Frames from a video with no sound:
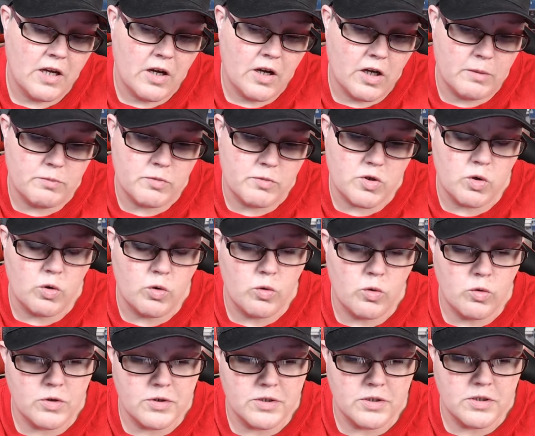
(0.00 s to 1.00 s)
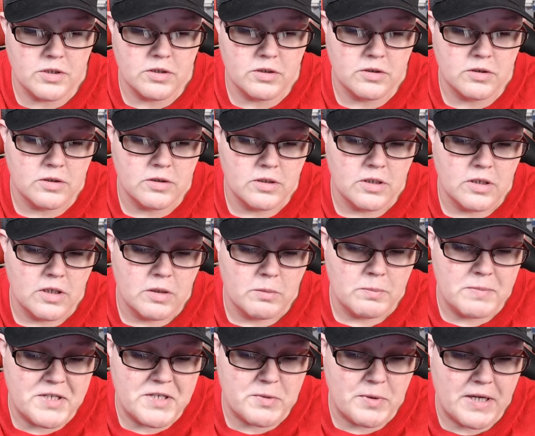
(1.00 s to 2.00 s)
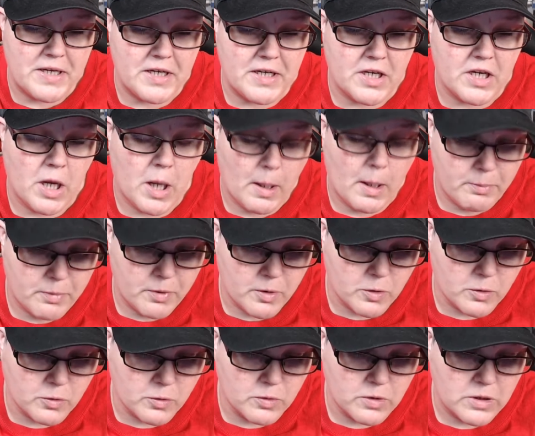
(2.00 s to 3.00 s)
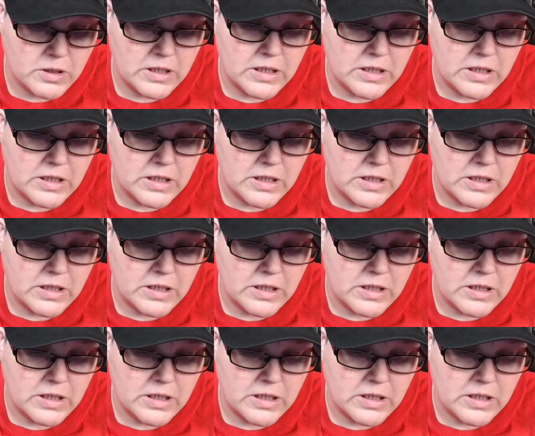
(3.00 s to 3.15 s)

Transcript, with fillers: I'm torn between a couple.